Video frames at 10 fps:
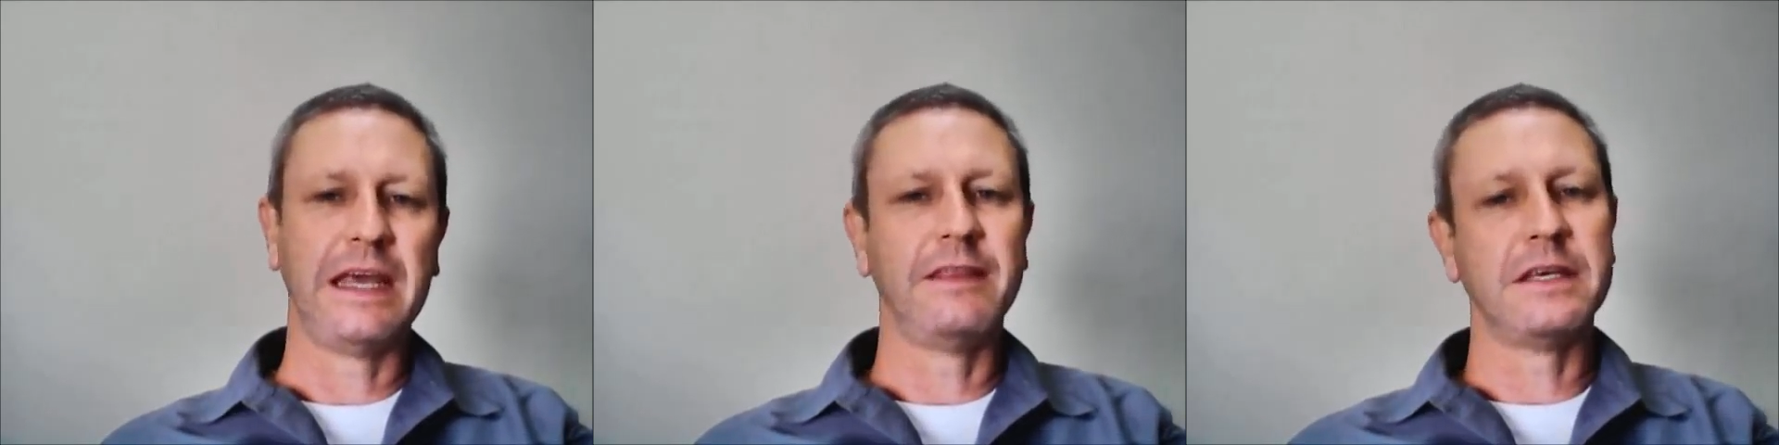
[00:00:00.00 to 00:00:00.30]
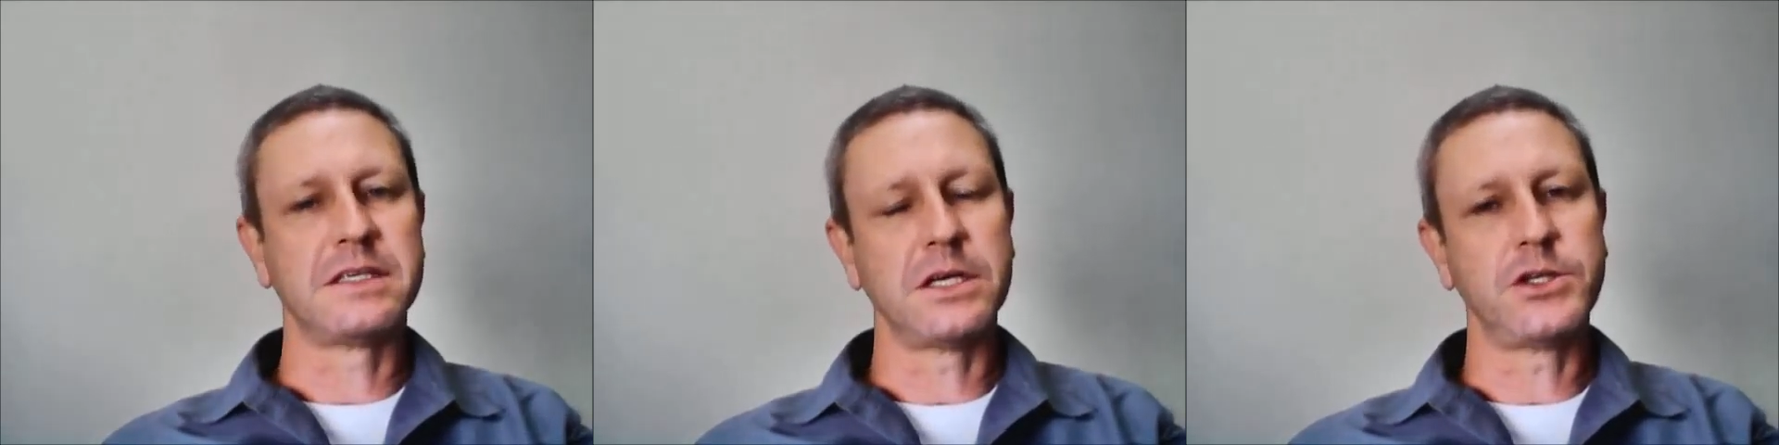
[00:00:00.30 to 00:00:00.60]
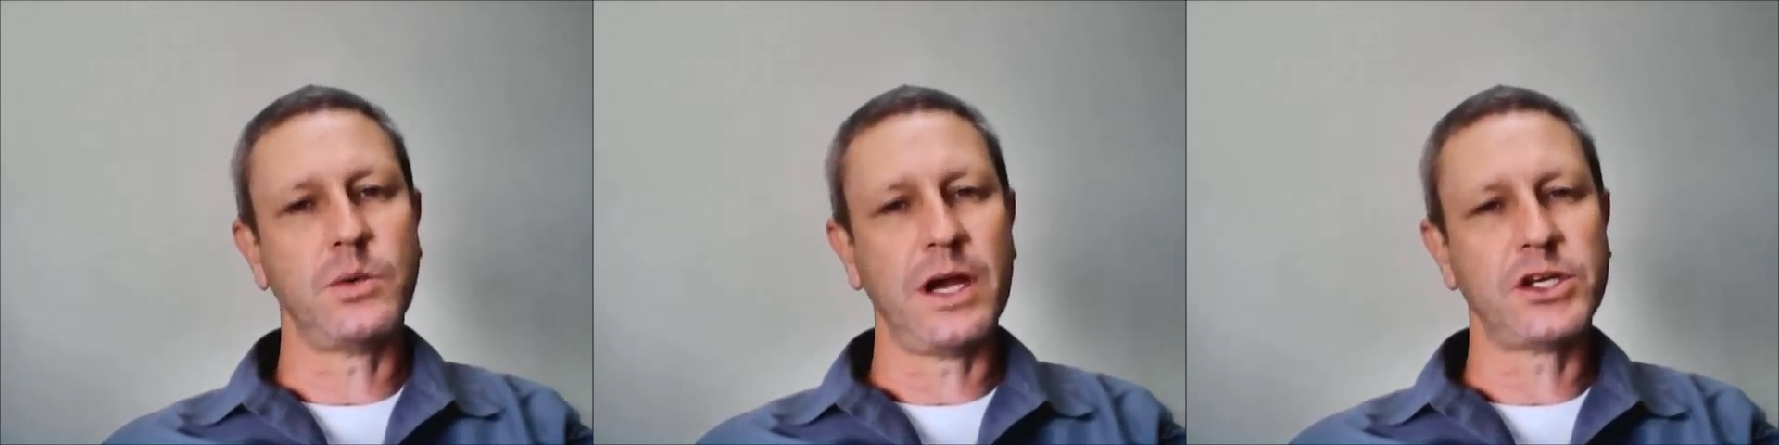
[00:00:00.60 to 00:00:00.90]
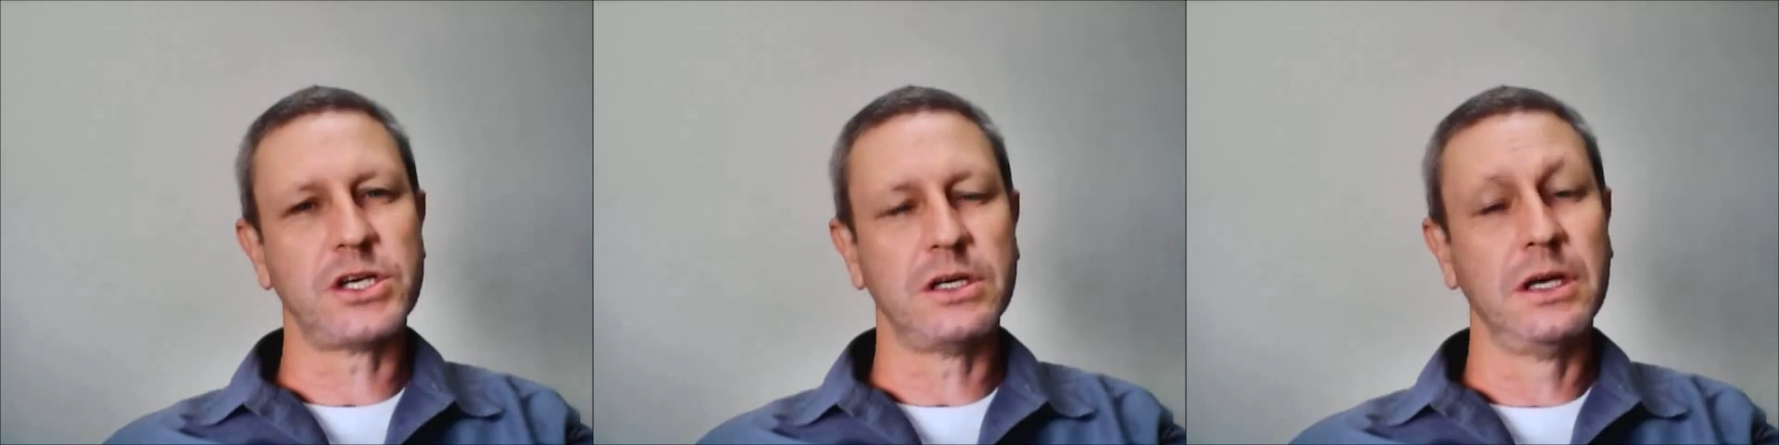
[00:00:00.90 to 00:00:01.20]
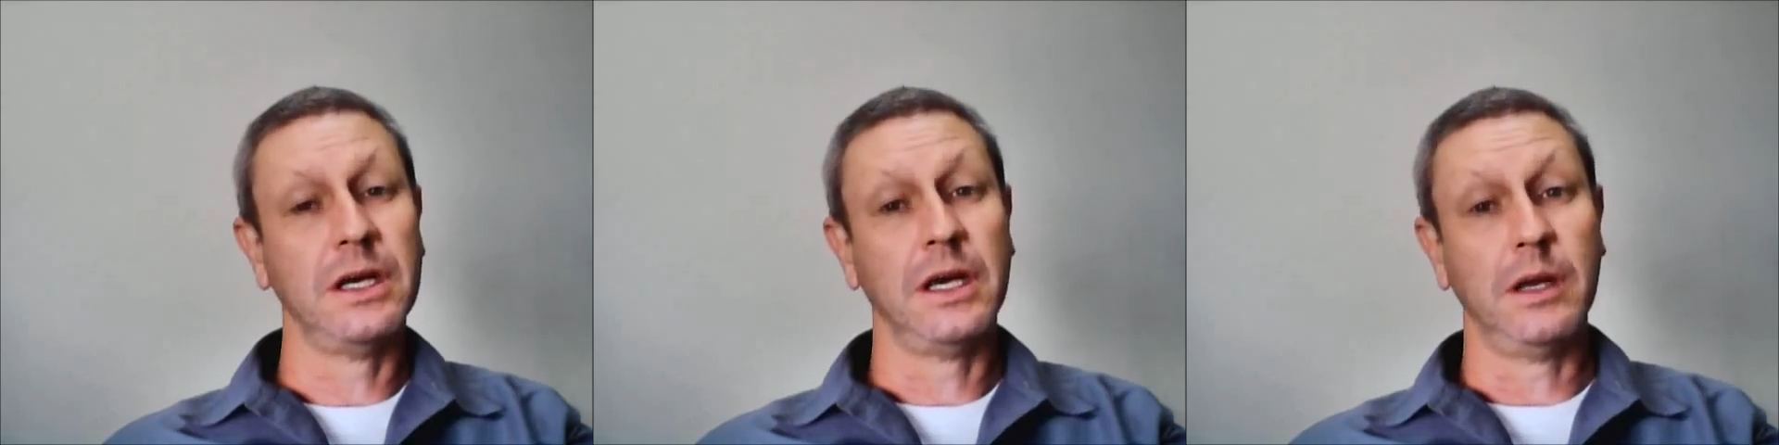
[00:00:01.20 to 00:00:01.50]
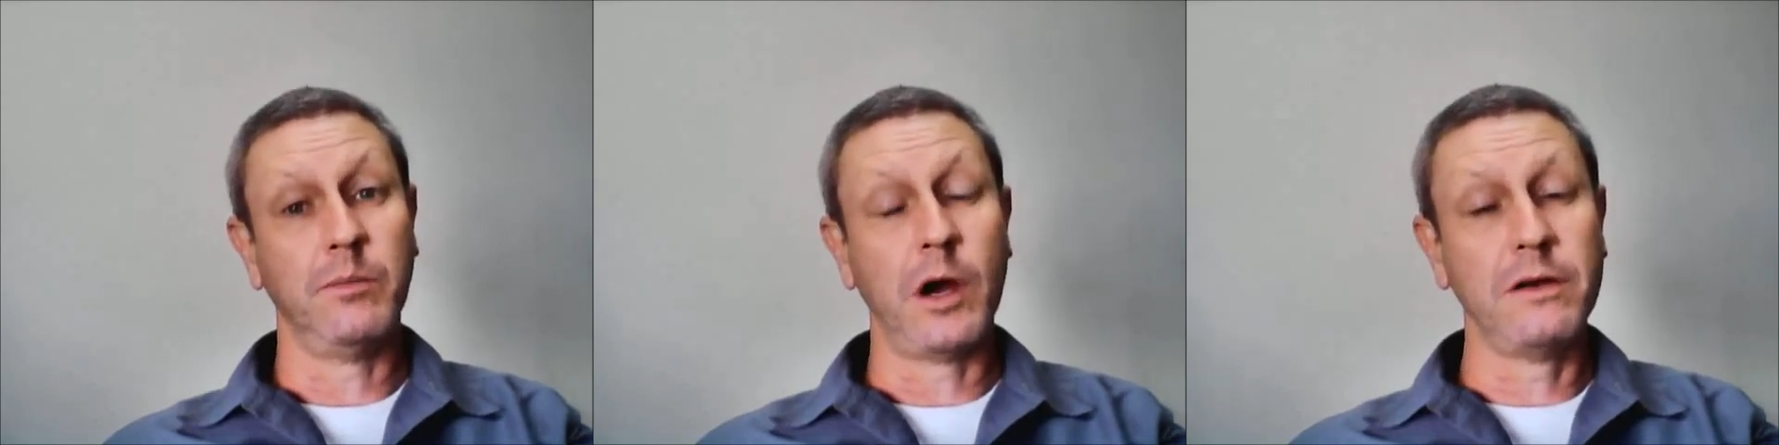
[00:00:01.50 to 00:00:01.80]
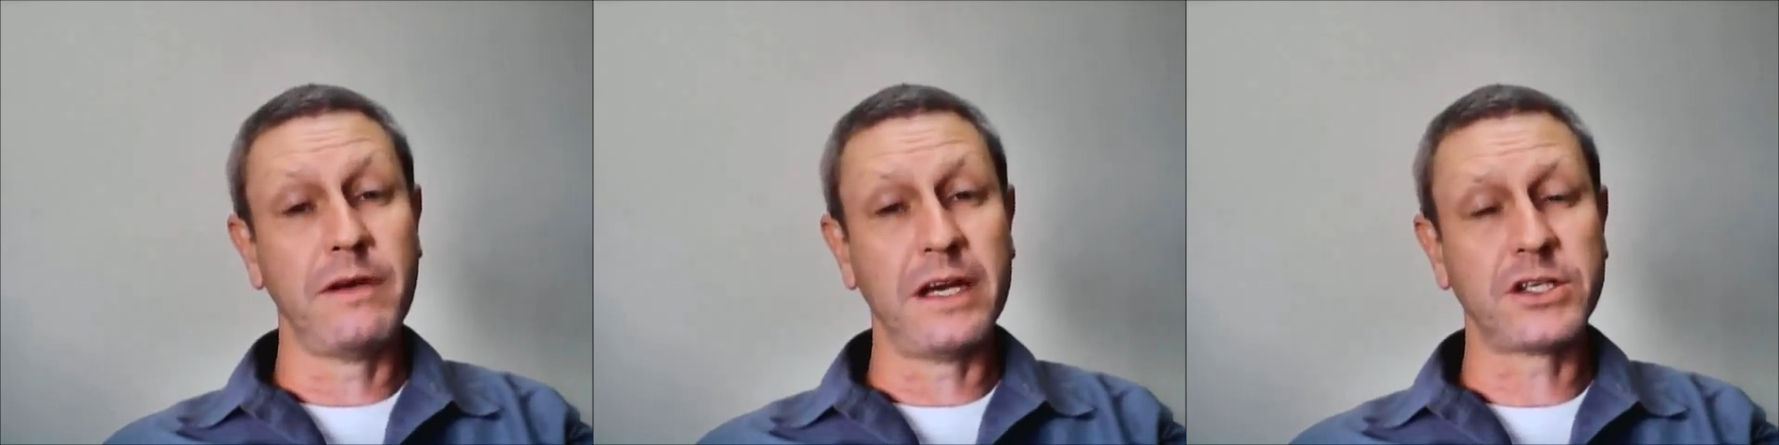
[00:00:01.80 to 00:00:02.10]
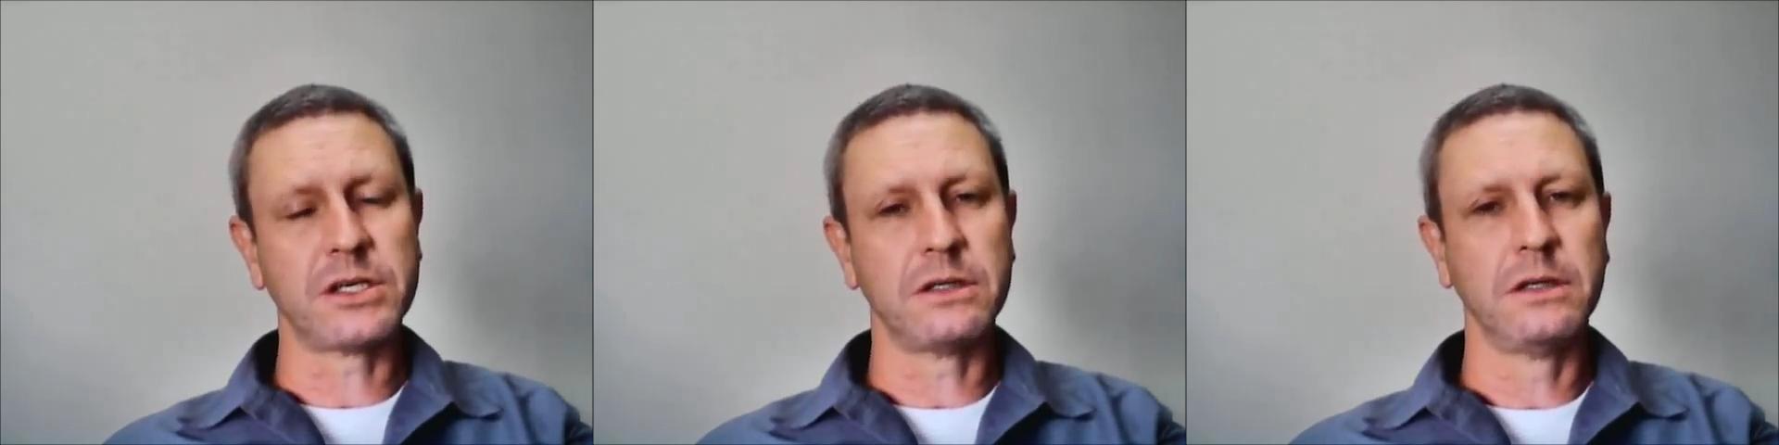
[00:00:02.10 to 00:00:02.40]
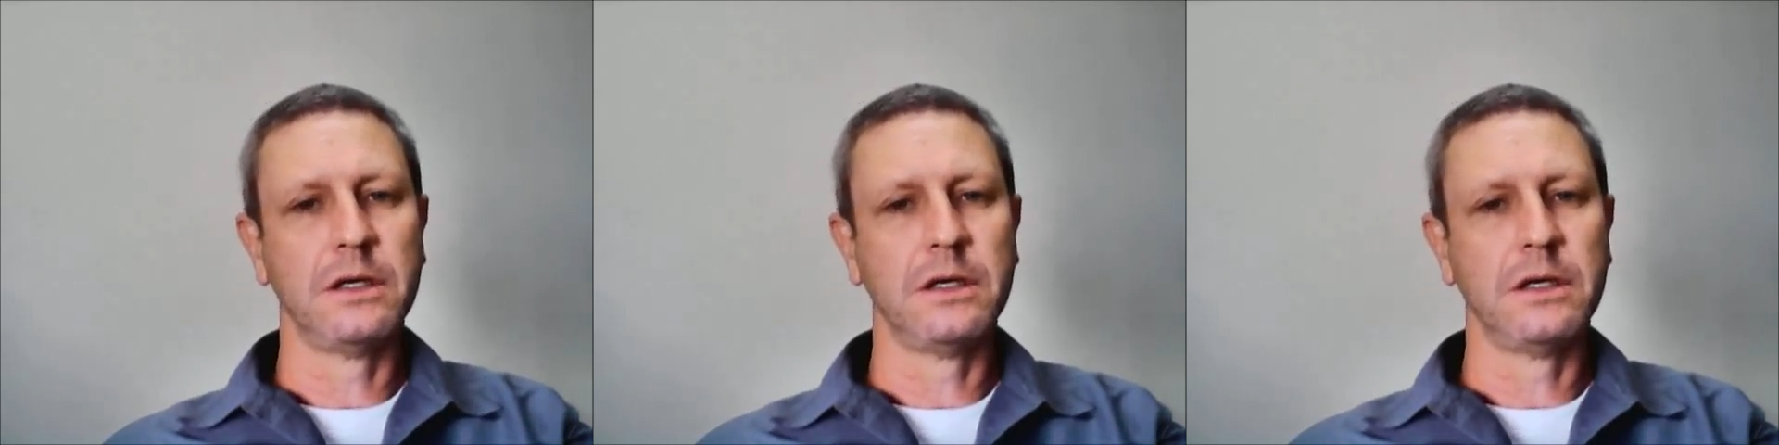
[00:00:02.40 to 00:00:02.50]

the situation, motivation